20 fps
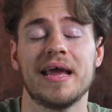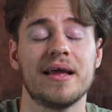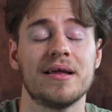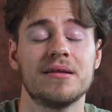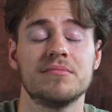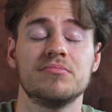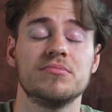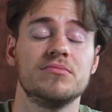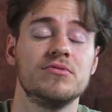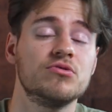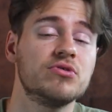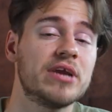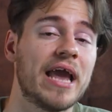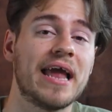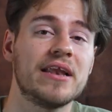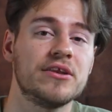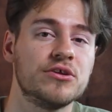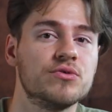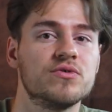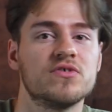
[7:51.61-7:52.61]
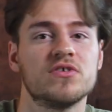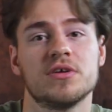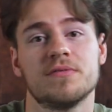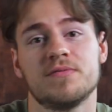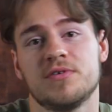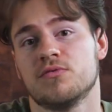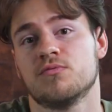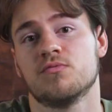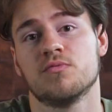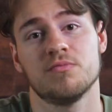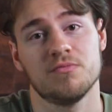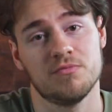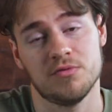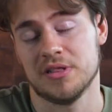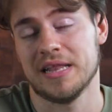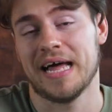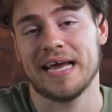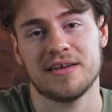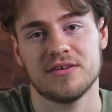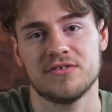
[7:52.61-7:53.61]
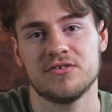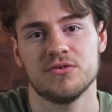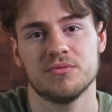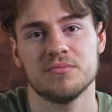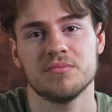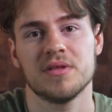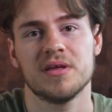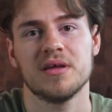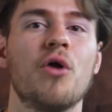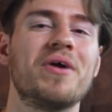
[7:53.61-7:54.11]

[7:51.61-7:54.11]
and you can use it if you would like to.